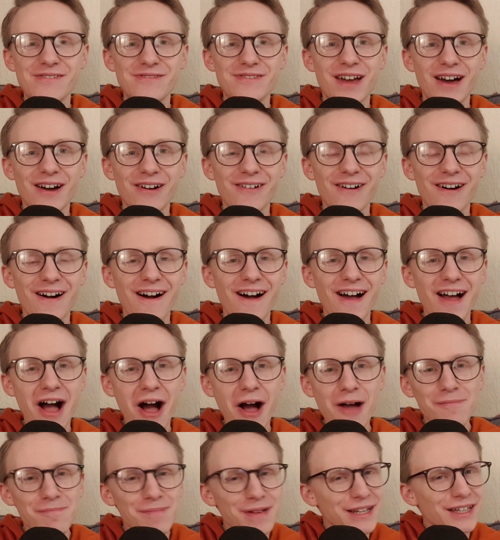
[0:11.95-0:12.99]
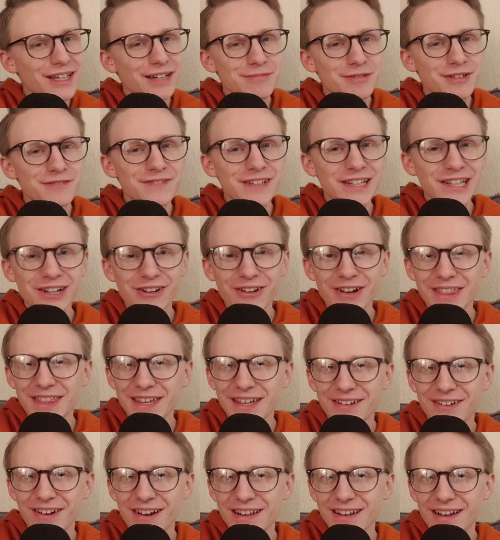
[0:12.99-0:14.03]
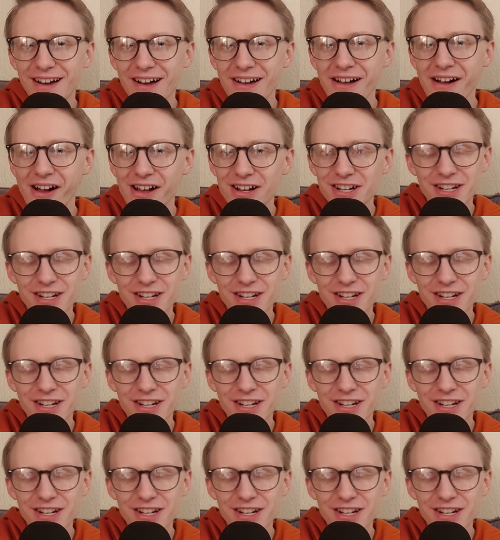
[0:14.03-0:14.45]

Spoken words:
Now, I'm picking up on a video, I think I